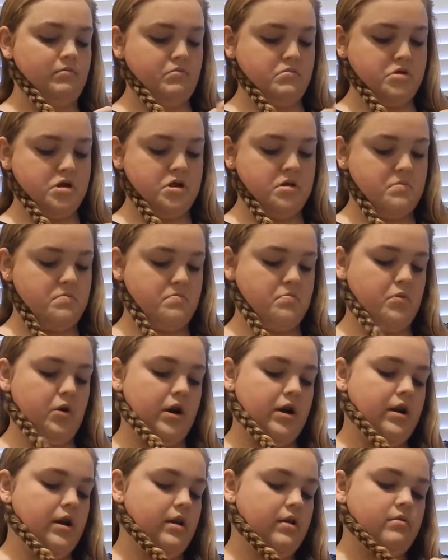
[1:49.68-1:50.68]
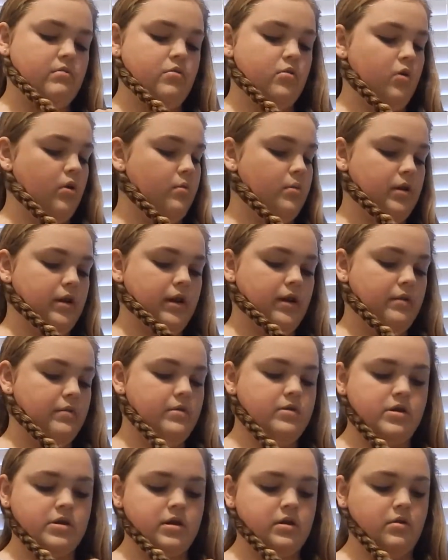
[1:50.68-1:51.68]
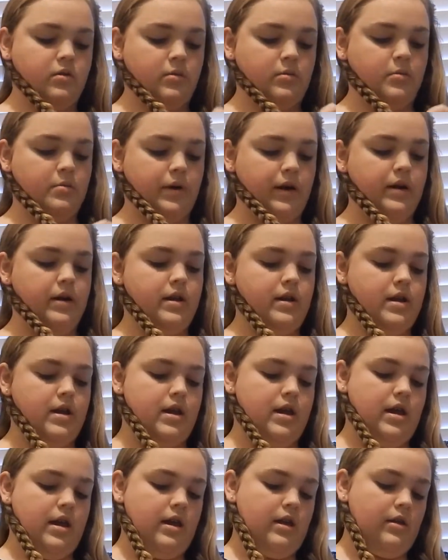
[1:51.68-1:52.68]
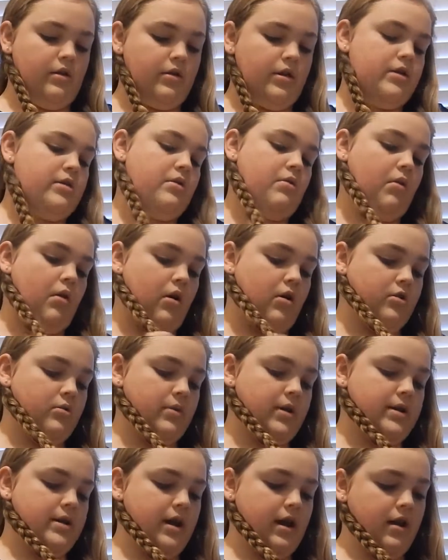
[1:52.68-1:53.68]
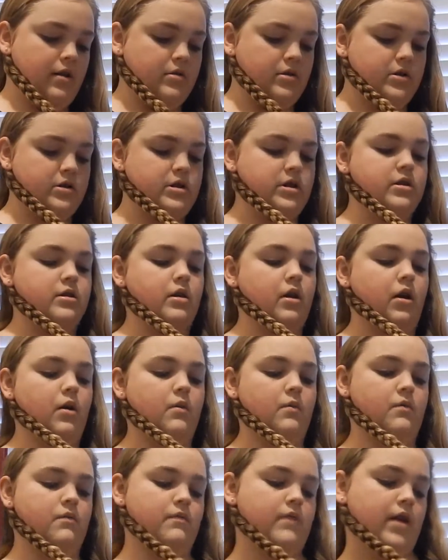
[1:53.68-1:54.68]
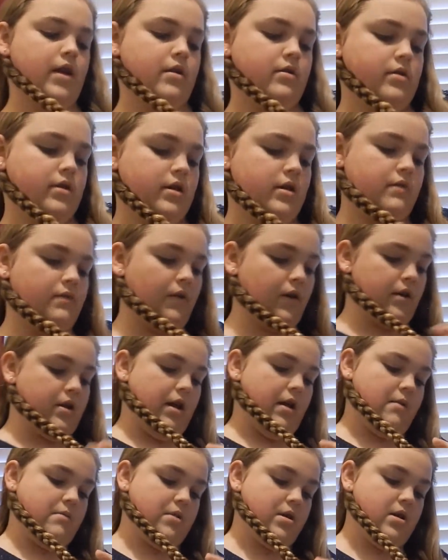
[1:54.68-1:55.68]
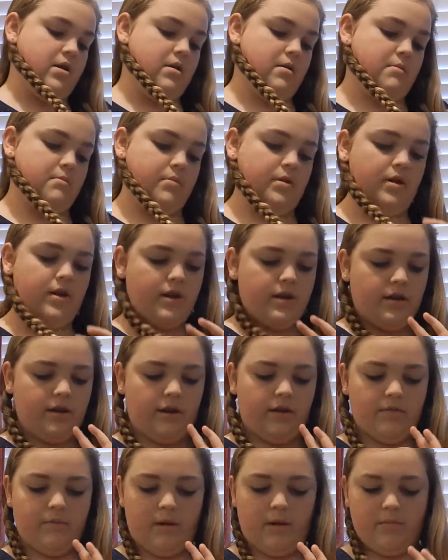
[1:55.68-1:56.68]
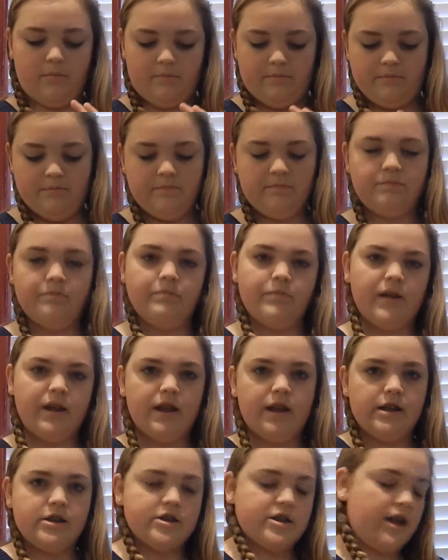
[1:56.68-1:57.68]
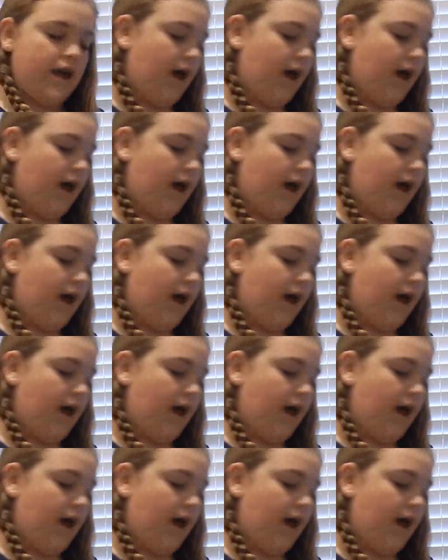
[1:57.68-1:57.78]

just braid it normally, just a normal braid. You don't need to go all the way down, you just need to go fairly far down. But you can leave about an inch and a